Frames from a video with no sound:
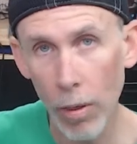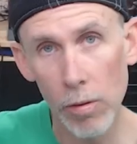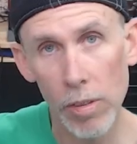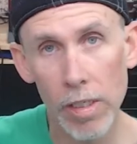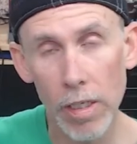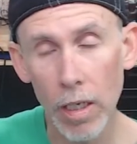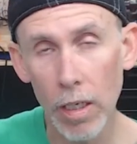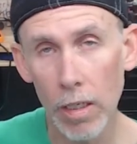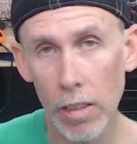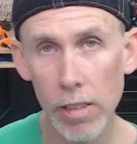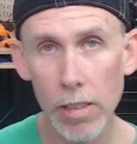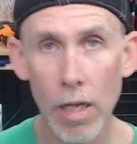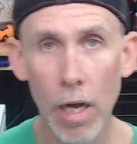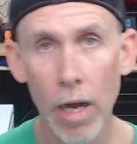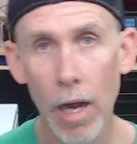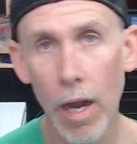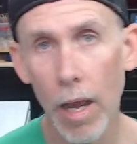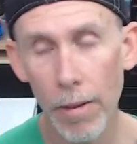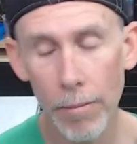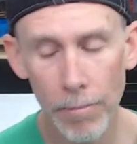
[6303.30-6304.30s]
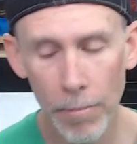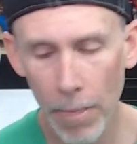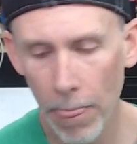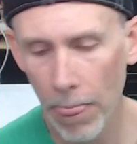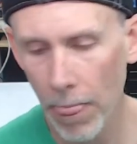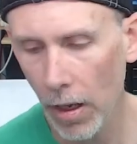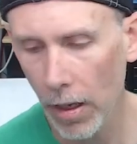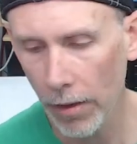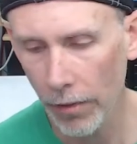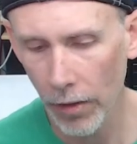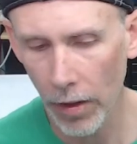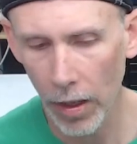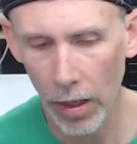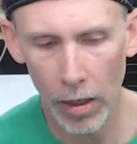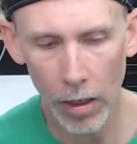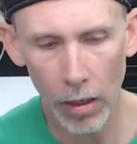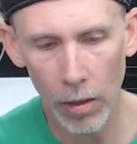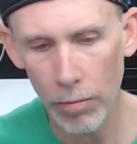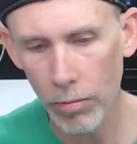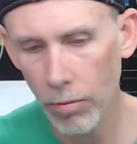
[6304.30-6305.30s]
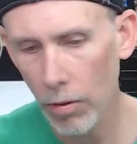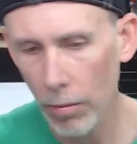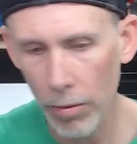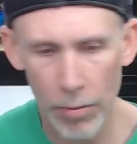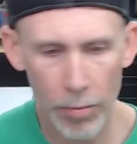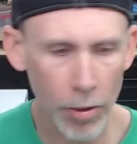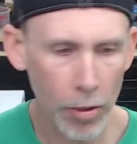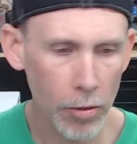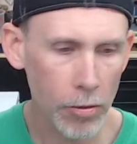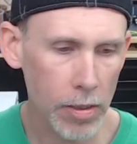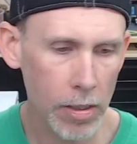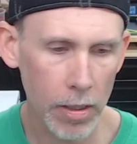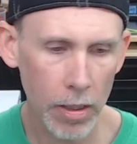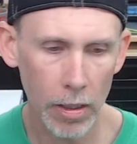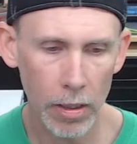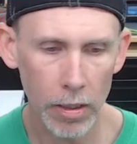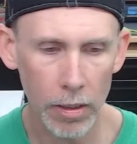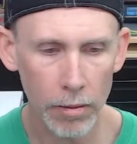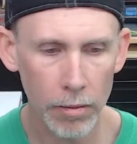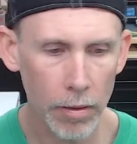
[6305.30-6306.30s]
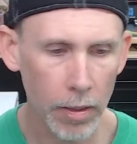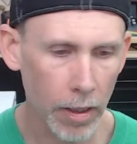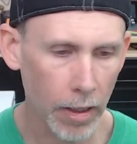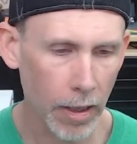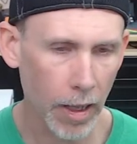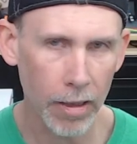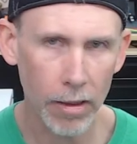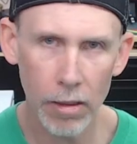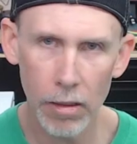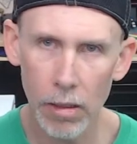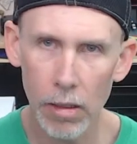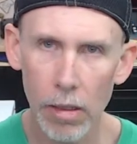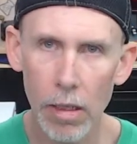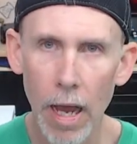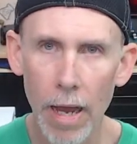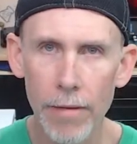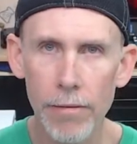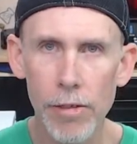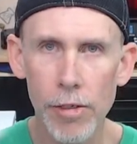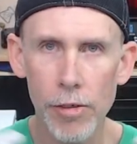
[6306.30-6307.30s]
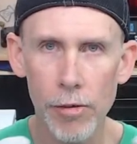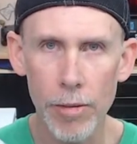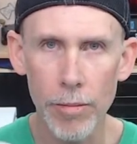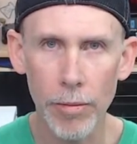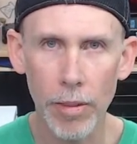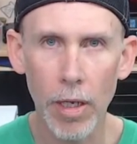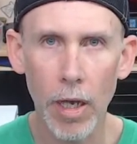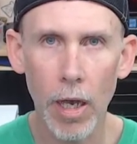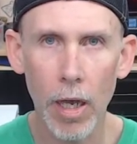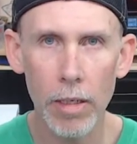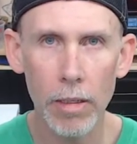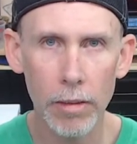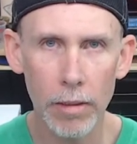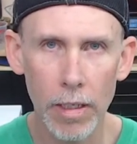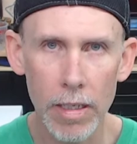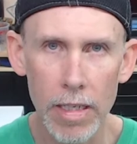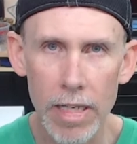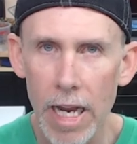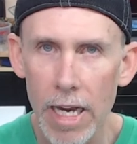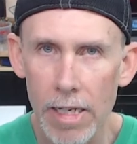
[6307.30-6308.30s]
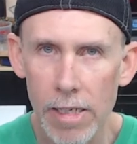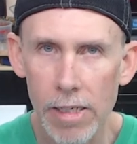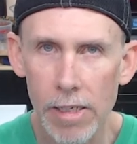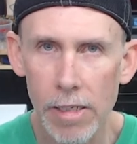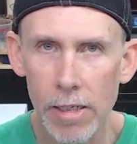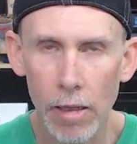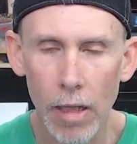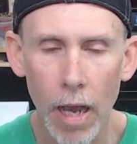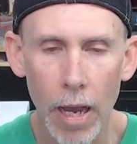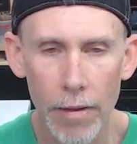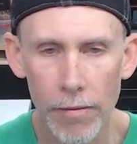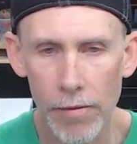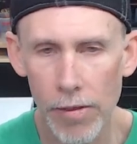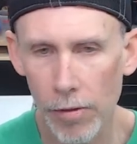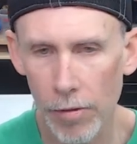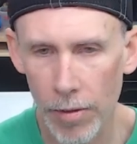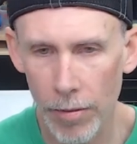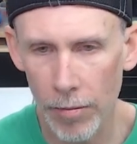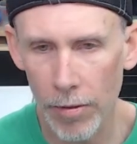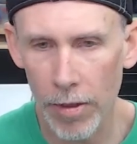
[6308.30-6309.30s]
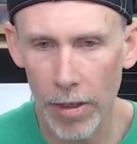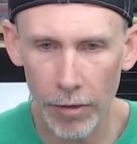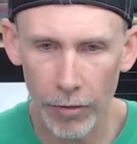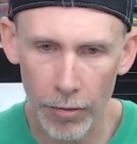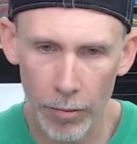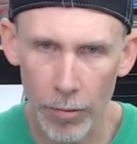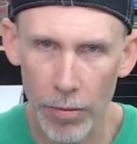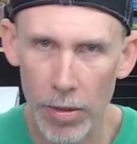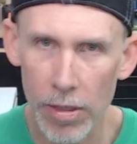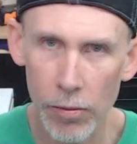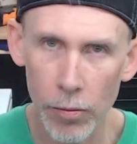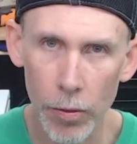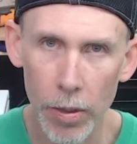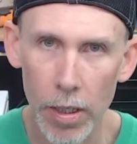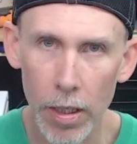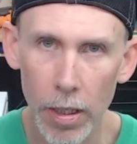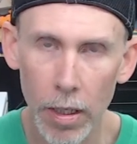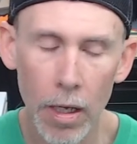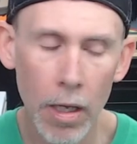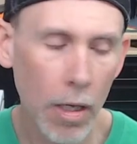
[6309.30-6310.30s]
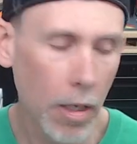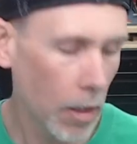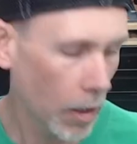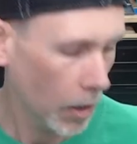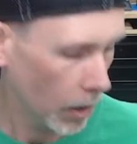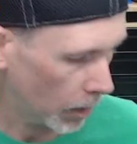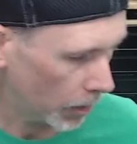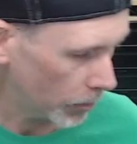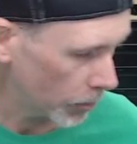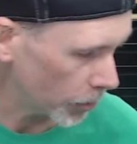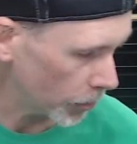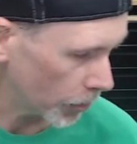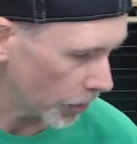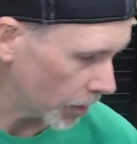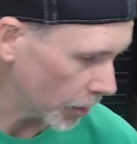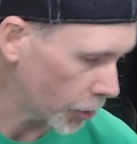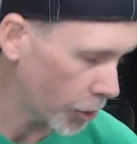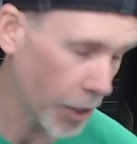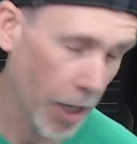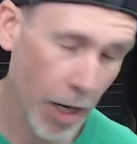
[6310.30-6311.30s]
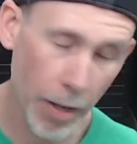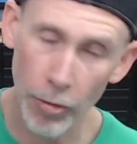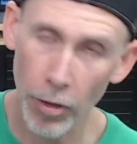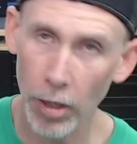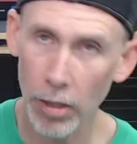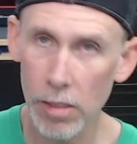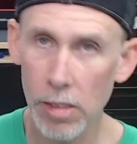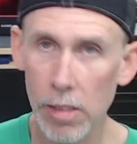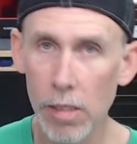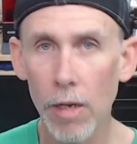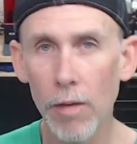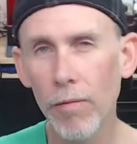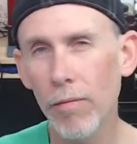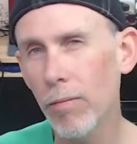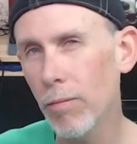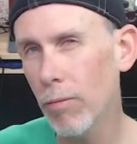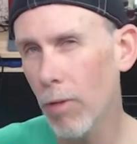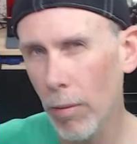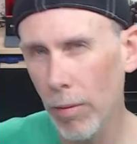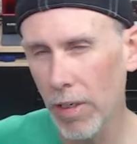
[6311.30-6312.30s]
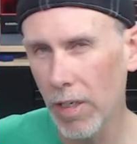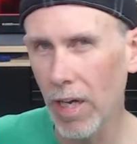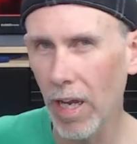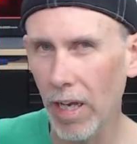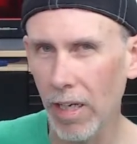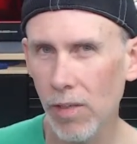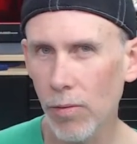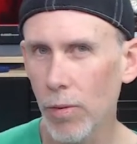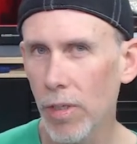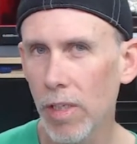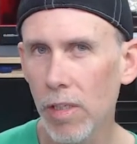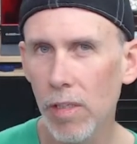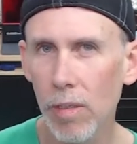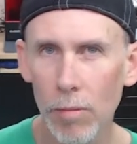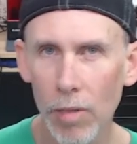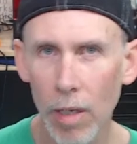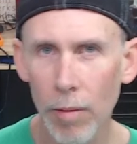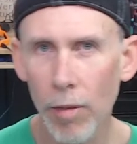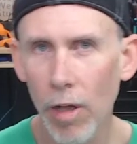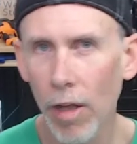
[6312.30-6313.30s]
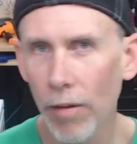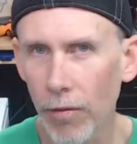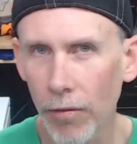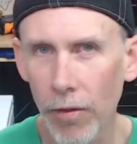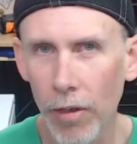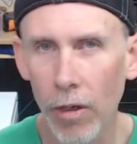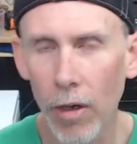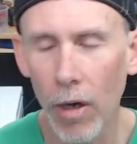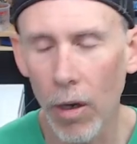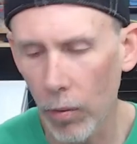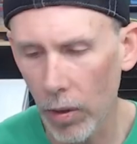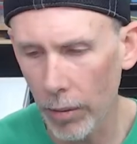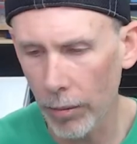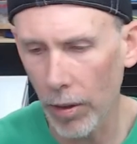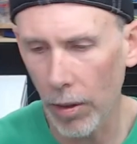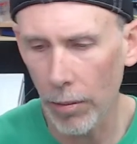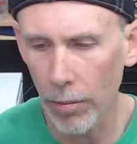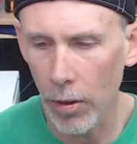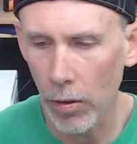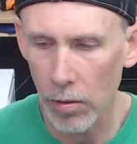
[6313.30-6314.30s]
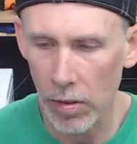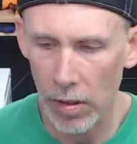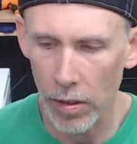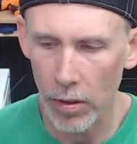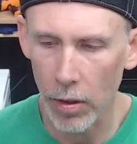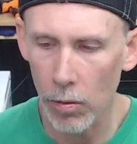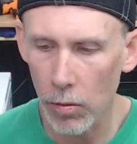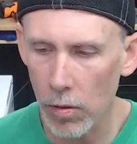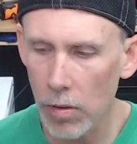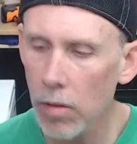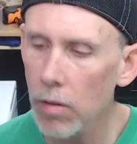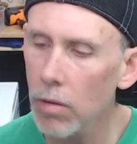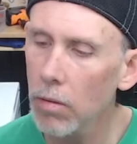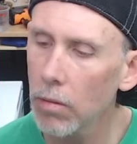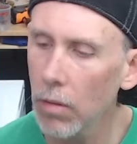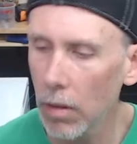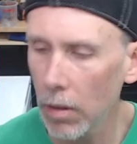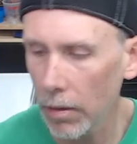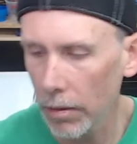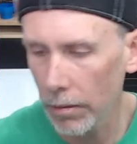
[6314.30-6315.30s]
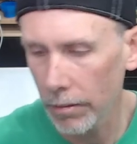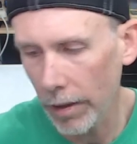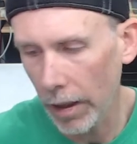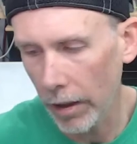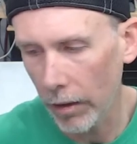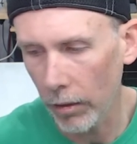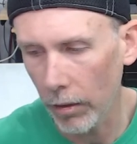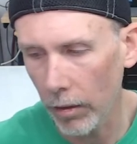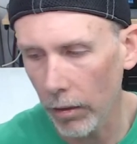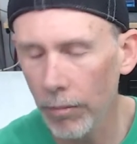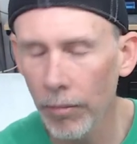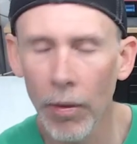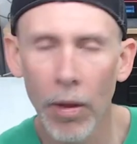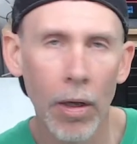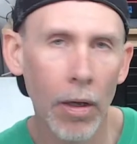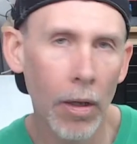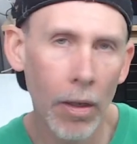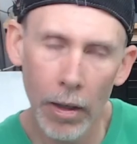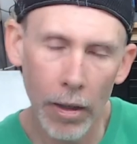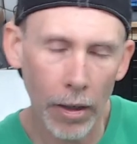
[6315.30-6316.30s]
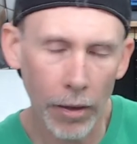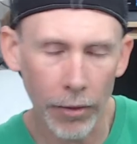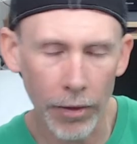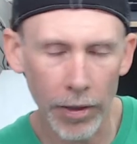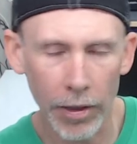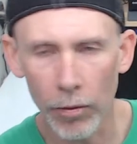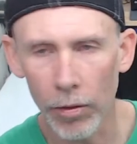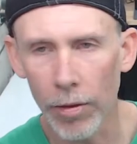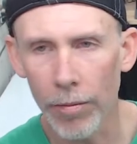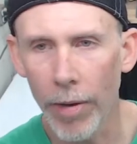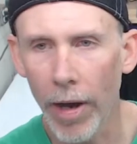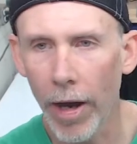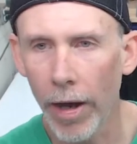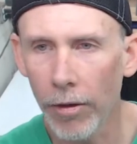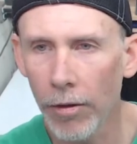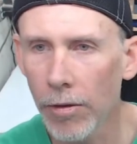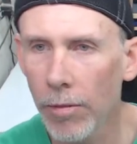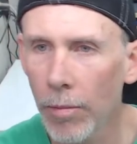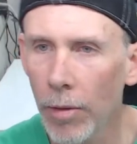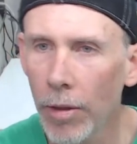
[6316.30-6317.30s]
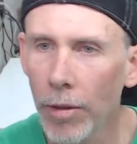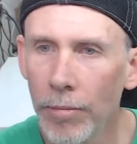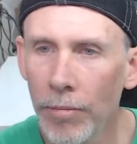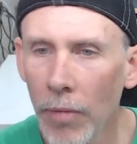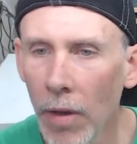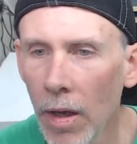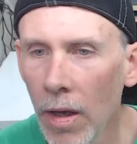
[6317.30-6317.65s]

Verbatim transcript: posted on Sunday. And then I'll probably post the, the that little live stream, con condensed live stream thing from this week. I'm doing this Shamrock stuff probably next week sometime. I'll have to figure out when I'm going to post those. Um, I don't know. I don't think it really matters, but.